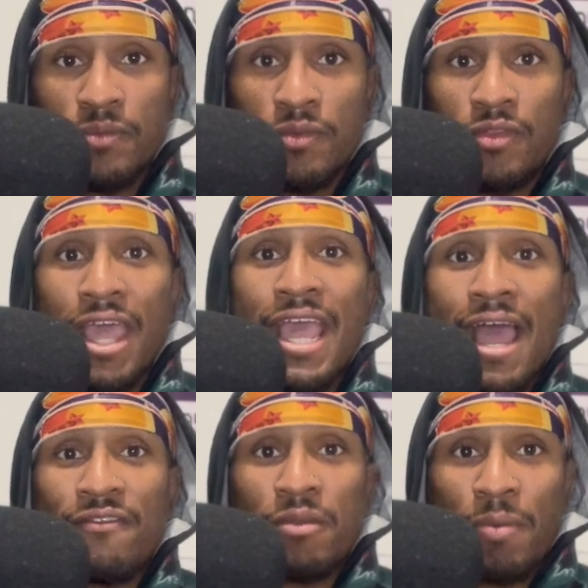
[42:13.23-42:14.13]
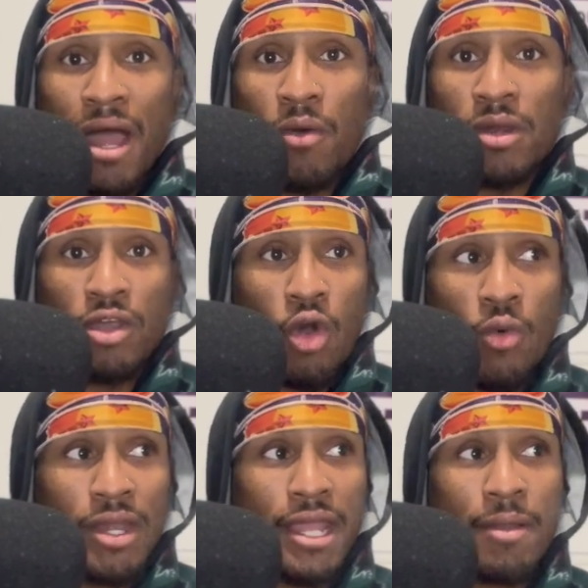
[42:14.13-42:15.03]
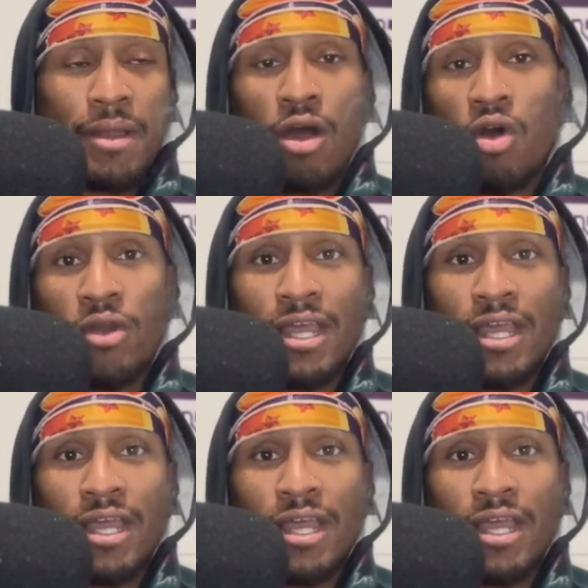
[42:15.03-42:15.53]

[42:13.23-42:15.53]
they had the power to go in there and be like, oh,